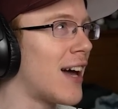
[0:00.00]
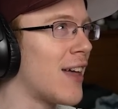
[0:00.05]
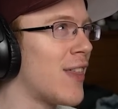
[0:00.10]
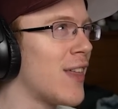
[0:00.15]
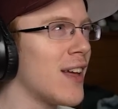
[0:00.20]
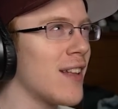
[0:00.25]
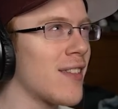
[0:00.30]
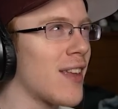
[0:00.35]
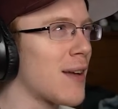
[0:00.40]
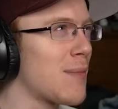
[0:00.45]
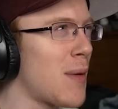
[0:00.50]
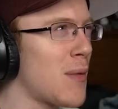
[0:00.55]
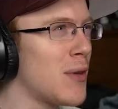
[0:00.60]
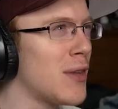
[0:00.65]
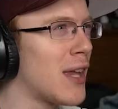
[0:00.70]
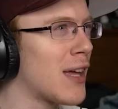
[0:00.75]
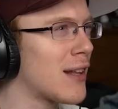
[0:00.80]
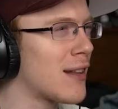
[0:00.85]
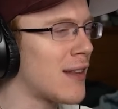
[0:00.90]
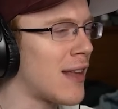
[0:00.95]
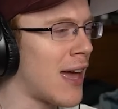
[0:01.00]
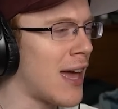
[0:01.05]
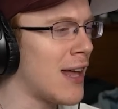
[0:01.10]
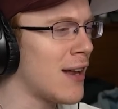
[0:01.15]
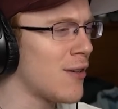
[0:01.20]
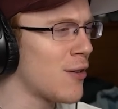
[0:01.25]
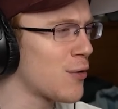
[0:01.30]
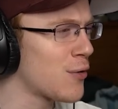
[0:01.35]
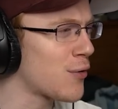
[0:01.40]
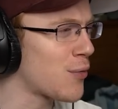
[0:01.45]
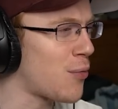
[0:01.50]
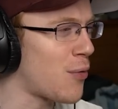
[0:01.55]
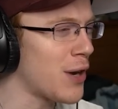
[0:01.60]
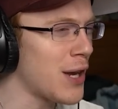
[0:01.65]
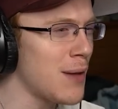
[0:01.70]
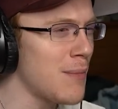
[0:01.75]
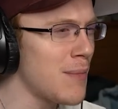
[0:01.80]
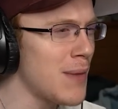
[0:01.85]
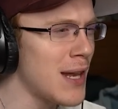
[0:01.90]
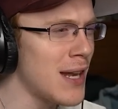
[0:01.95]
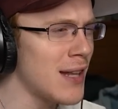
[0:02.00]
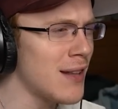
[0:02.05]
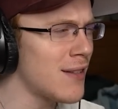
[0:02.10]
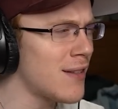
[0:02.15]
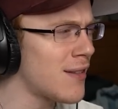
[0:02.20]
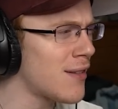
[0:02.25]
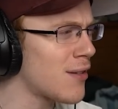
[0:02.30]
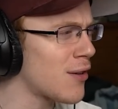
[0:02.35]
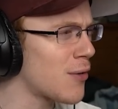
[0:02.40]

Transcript: I think it's like maybe like 10 or 20 minutes,